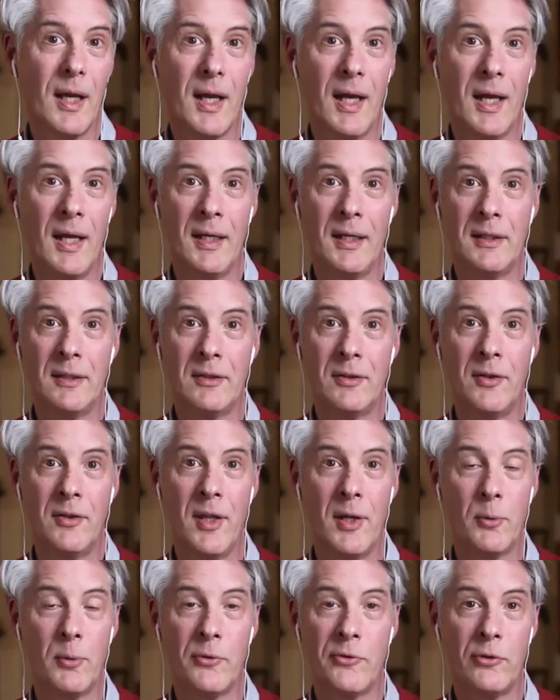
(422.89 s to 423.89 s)
And
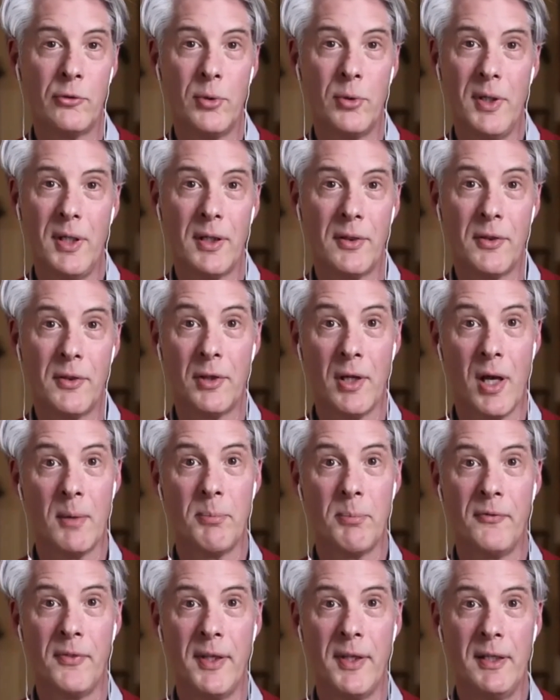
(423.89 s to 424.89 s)
there was a tree at the
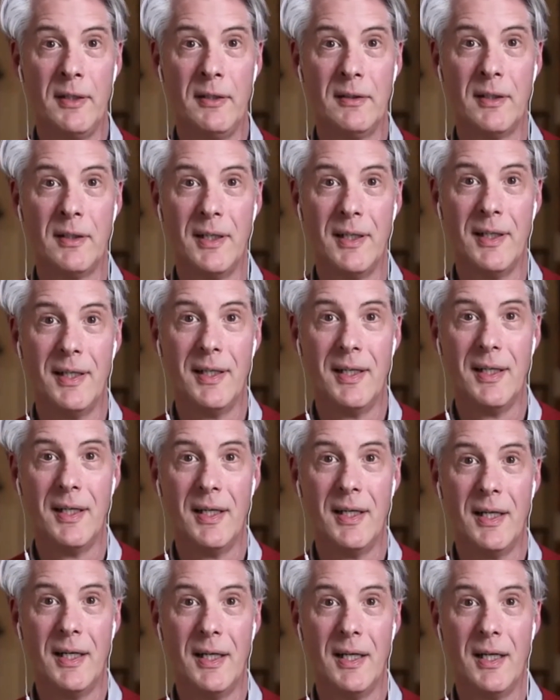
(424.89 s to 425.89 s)
top of the hill.
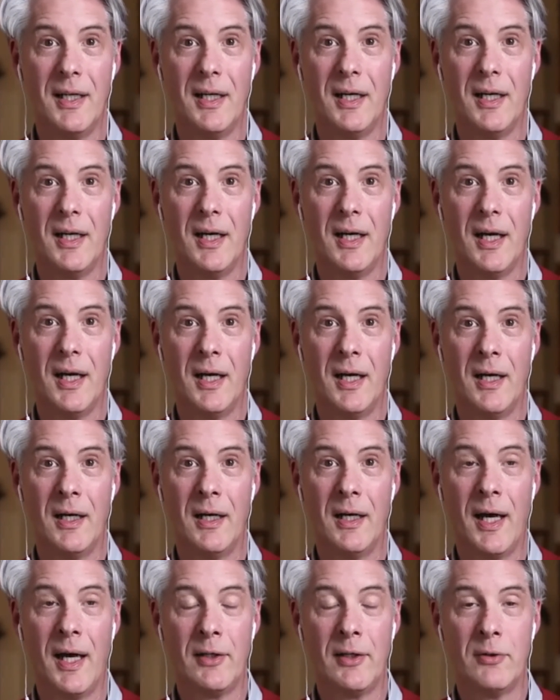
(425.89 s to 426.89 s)

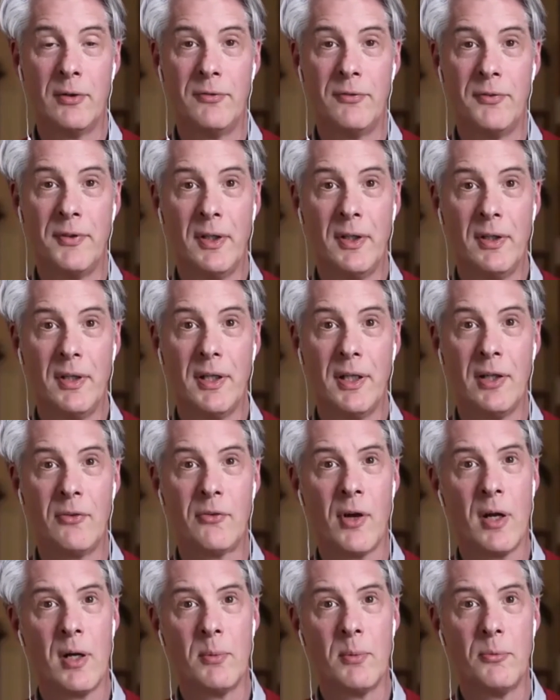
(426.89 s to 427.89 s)
I could feel its
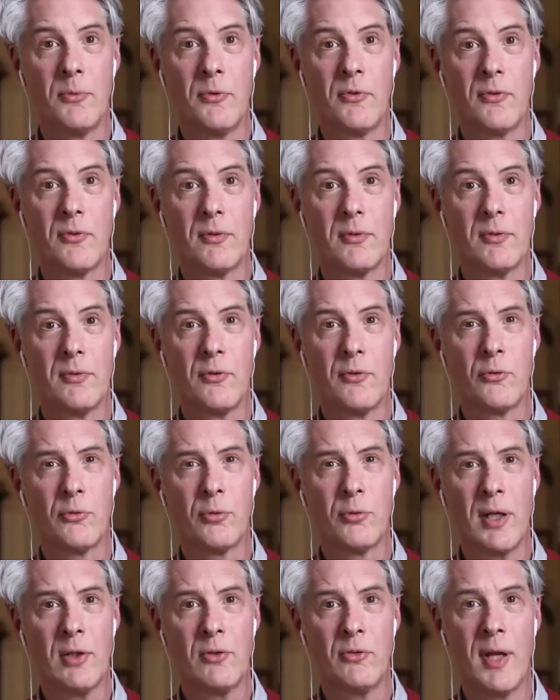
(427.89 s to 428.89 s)
arms
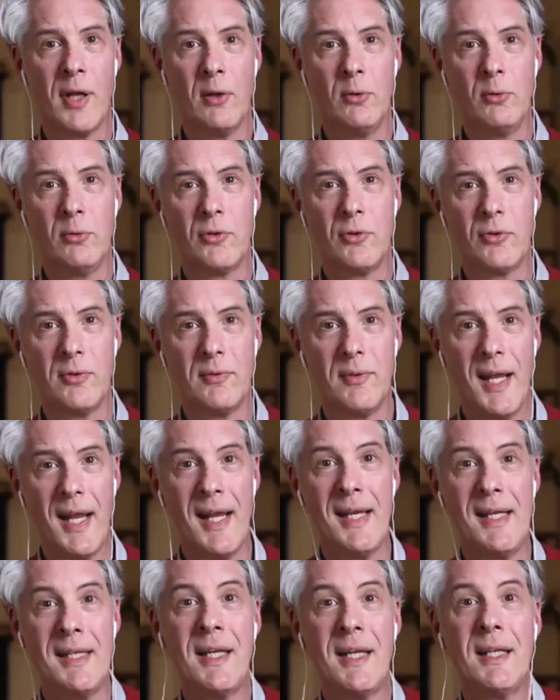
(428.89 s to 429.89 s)
stretched out,
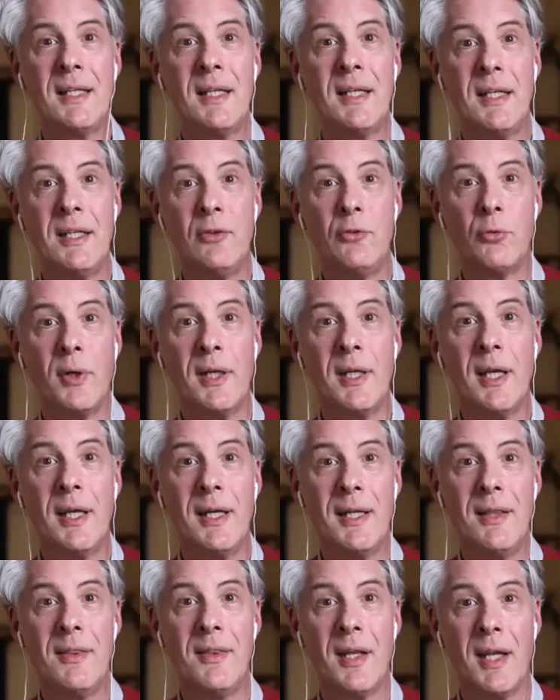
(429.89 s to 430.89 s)
achingly
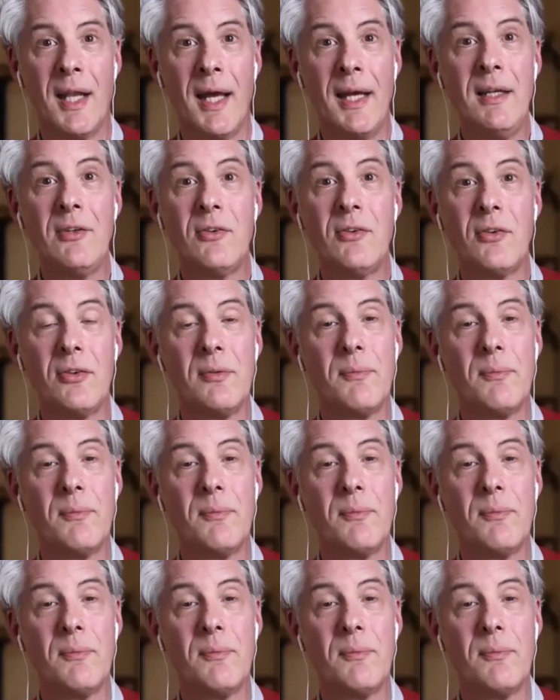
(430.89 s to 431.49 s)
drinking in the light.